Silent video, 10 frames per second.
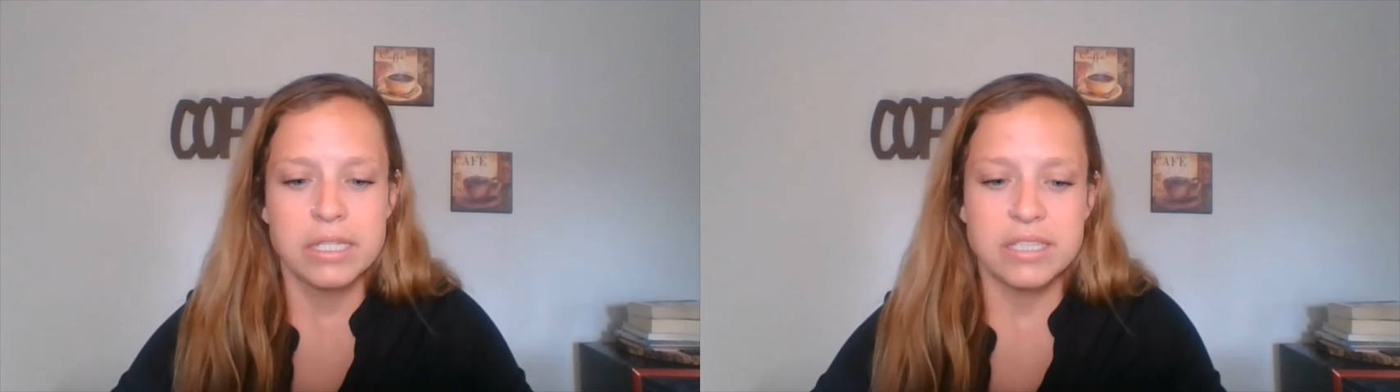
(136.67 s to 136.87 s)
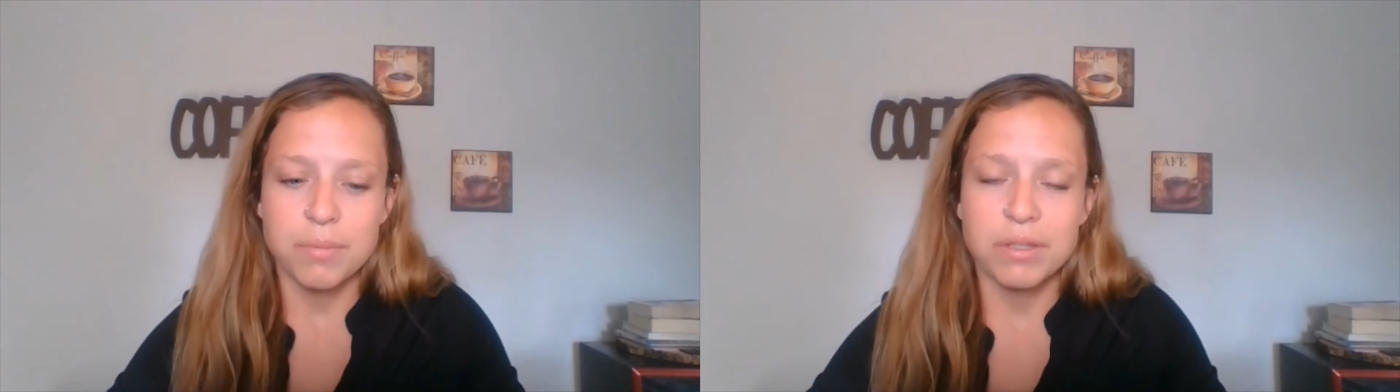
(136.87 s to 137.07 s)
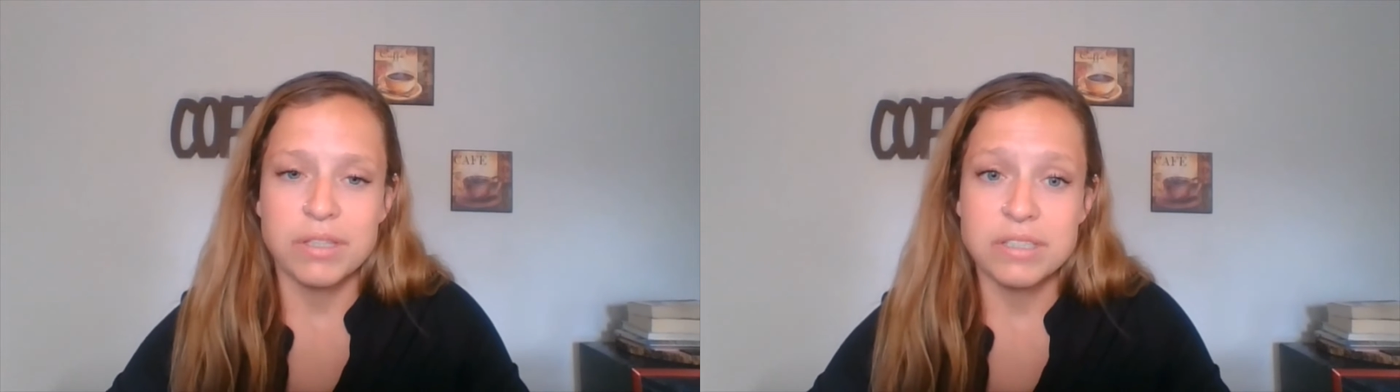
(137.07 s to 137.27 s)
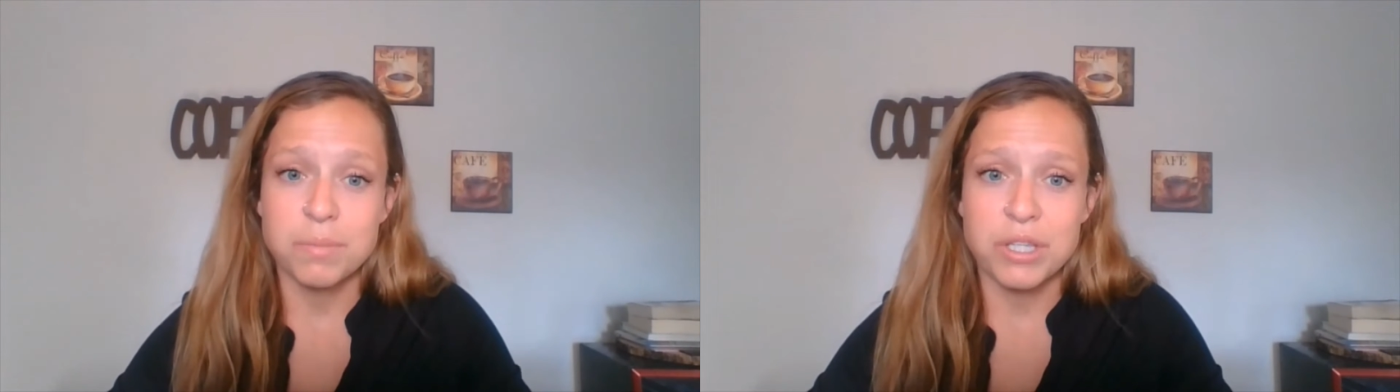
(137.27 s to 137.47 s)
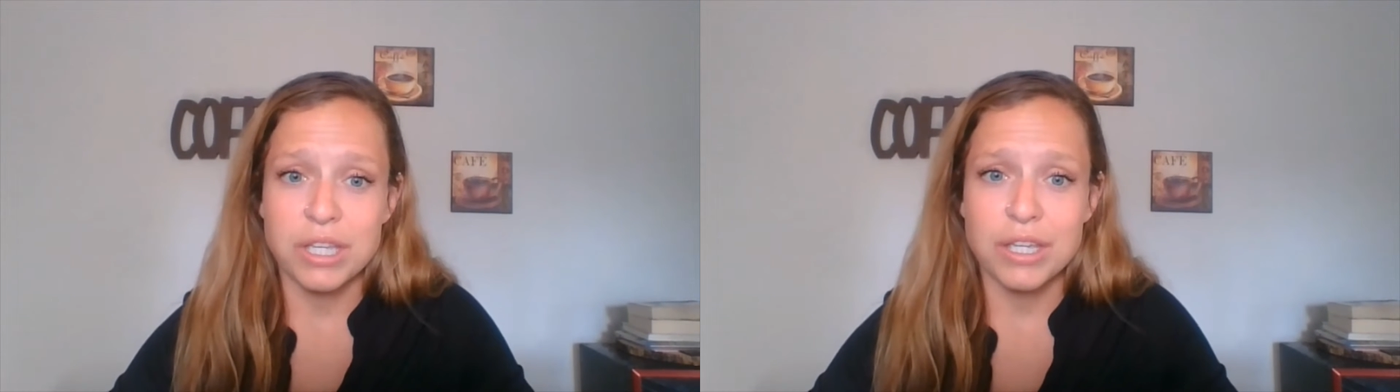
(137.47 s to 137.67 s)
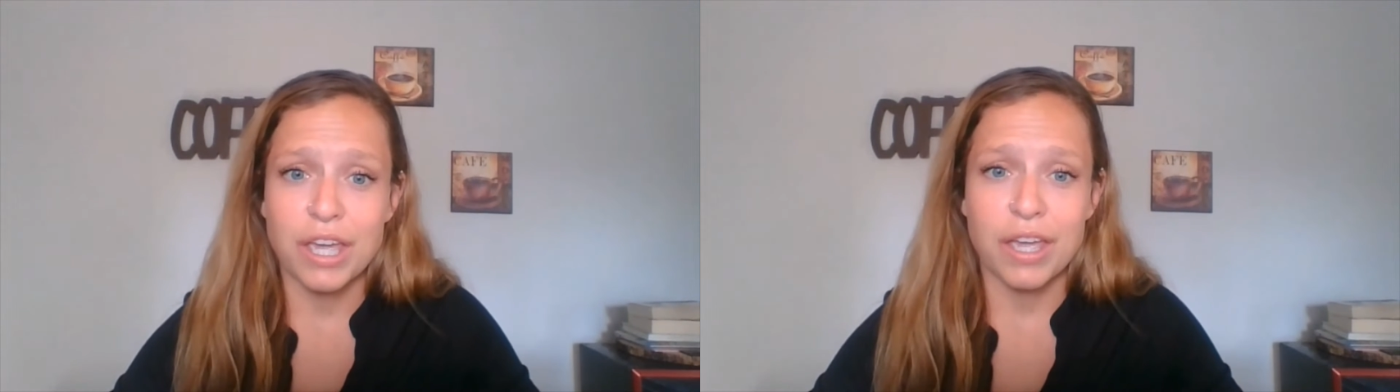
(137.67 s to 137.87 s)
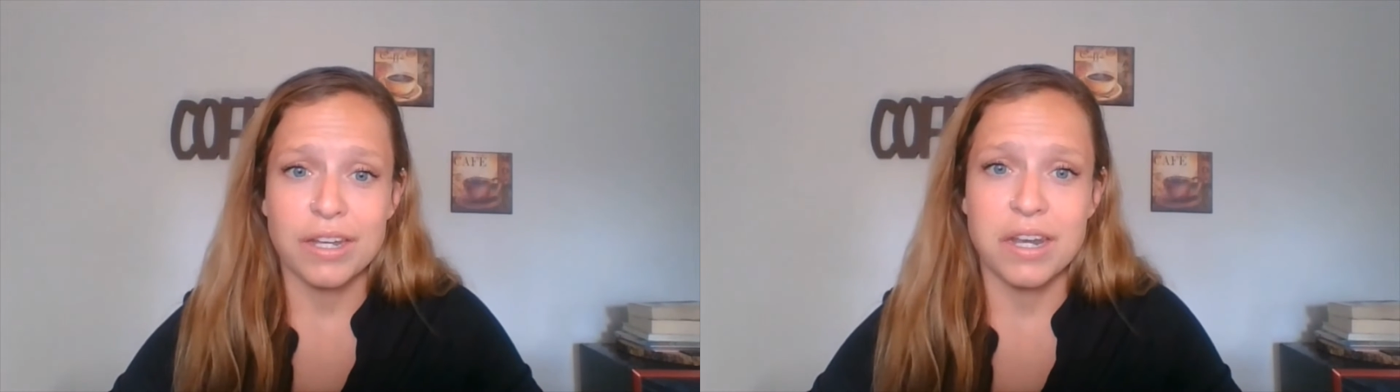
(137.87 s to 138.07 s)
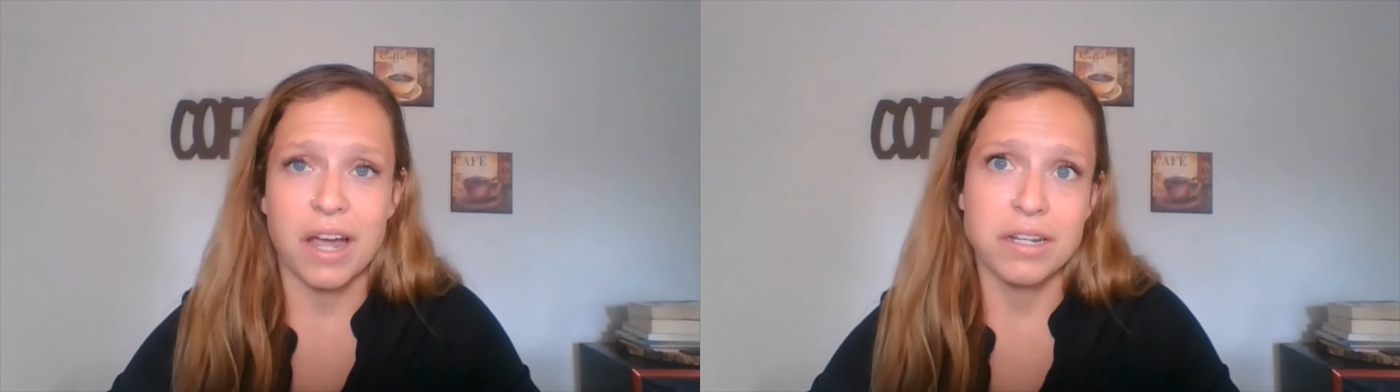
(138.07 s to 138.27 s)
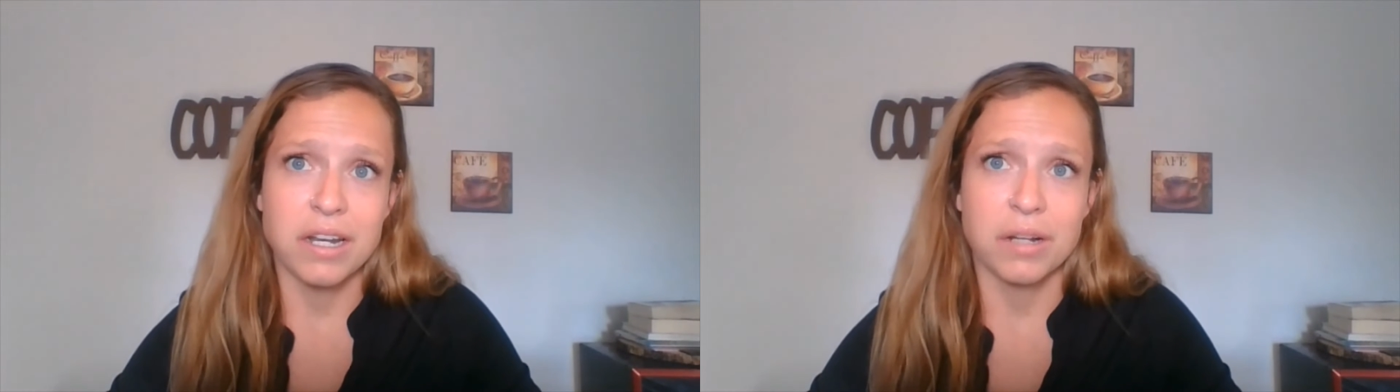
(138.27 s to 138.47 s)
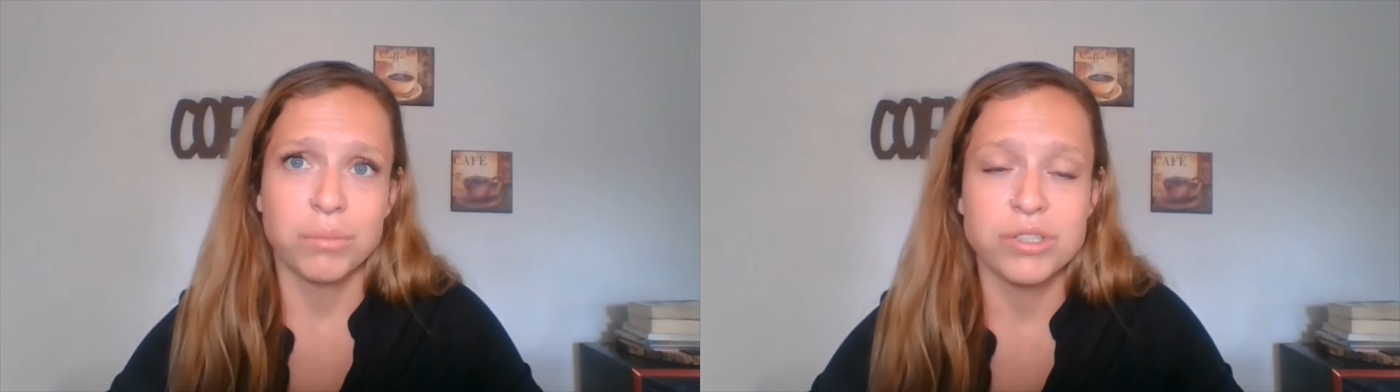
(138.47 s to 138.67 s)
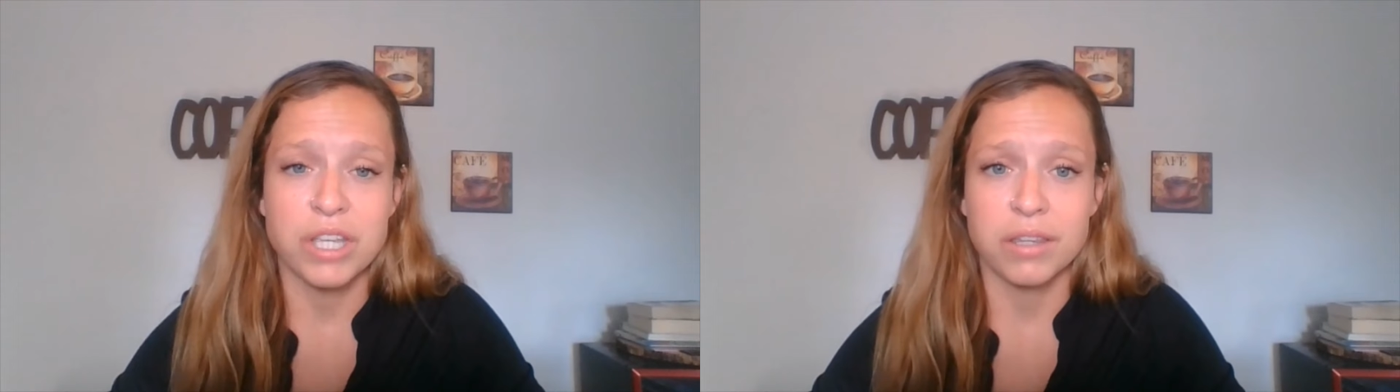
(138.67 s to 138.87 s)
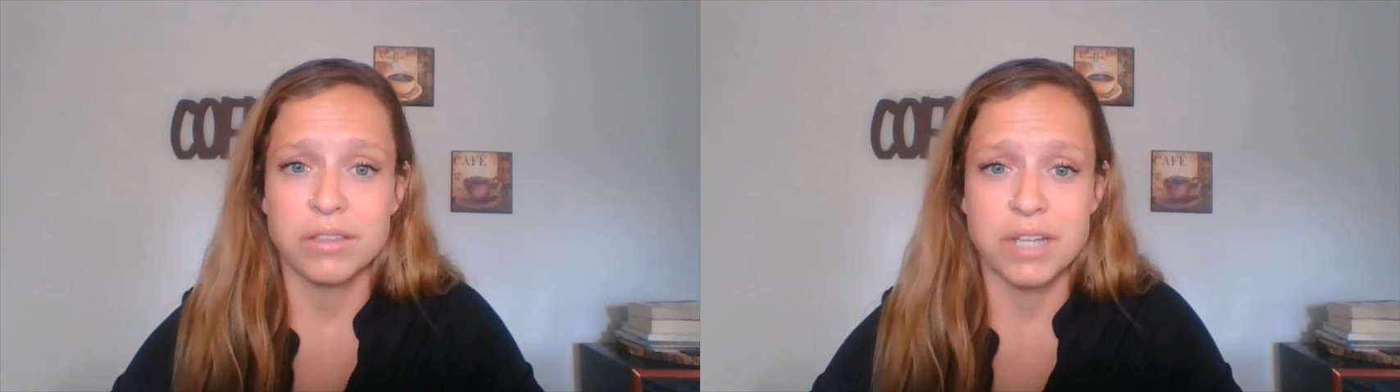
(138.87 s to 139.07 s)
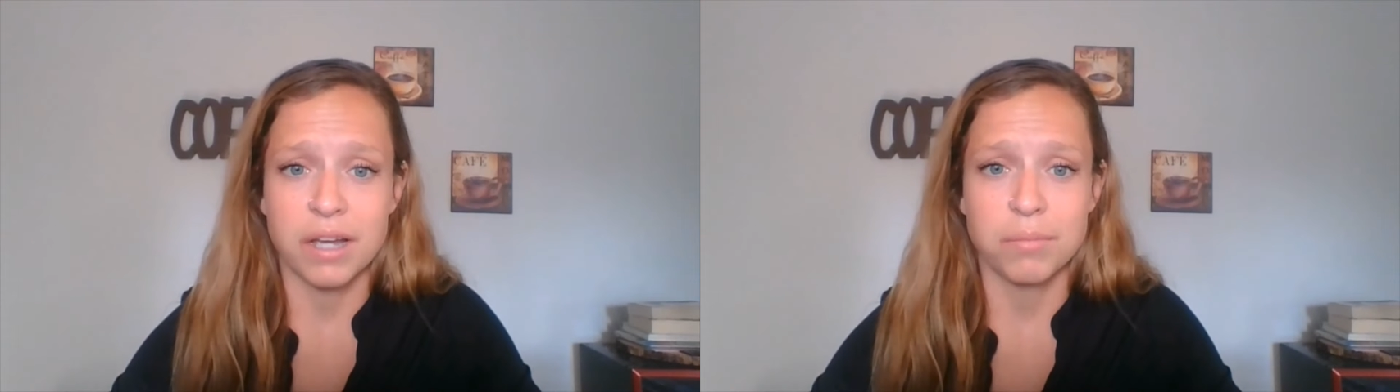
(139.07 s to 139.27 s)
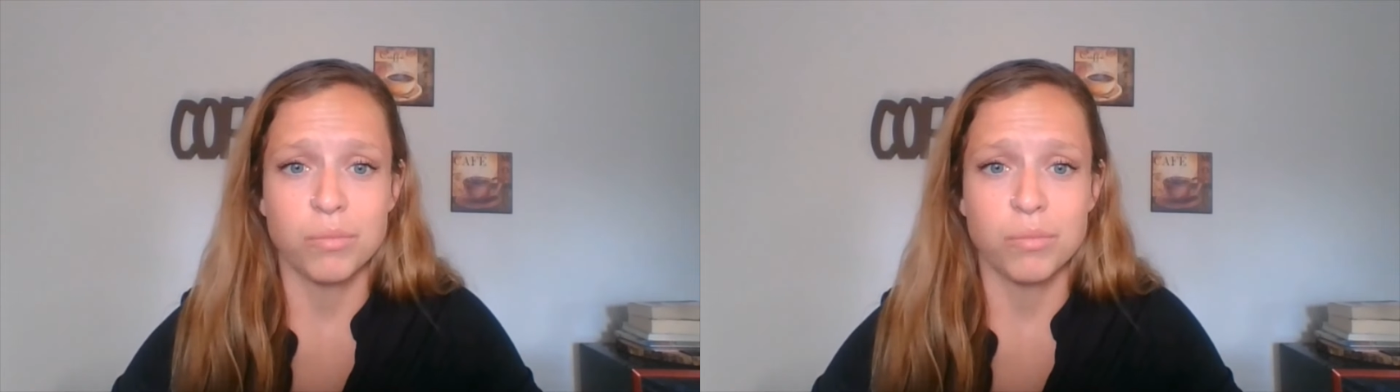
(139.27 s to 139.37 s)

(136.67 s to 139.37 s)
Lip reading: typically speaking, 99% of the time,